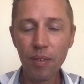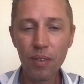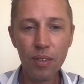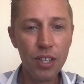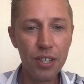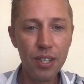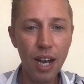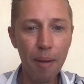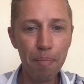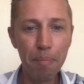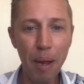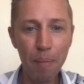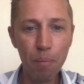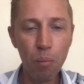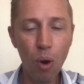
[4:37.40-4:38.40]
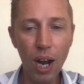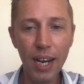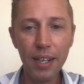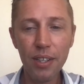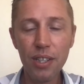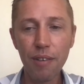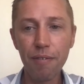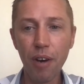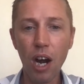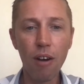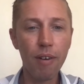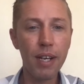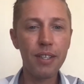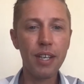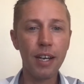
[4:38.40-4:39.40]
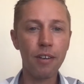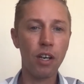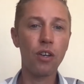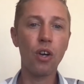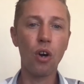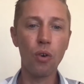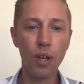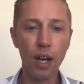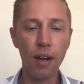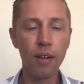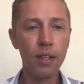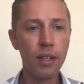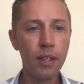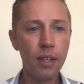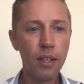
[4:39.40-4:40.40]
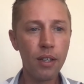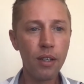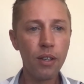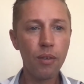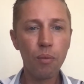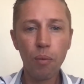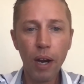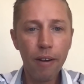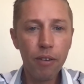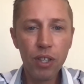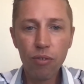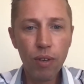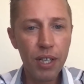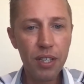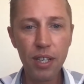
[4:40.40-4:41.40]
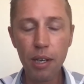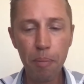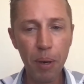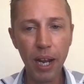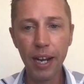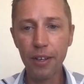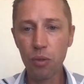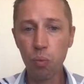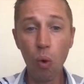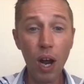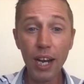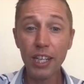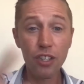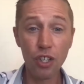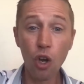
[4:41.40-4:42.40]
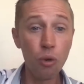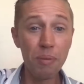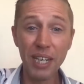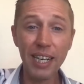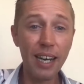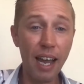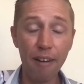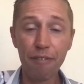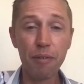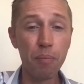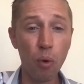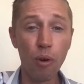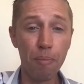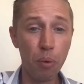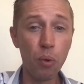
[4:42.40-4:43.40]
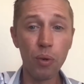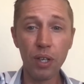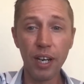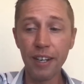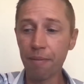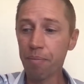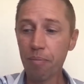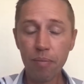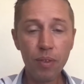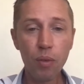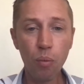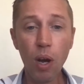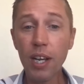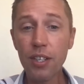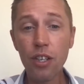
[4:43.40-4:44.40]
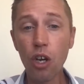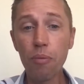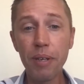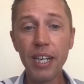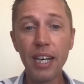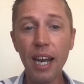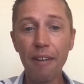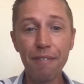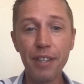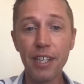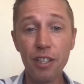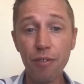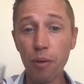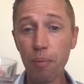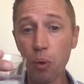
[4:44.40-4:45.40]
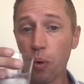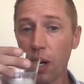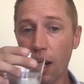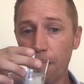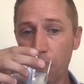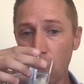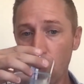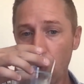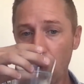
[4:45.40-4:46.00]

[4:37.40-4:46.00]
to sign Ben White, Tavares, and Lokonga. Where are the rest of the players? Why has nobody left, more importantly? Why has nobody left this football club?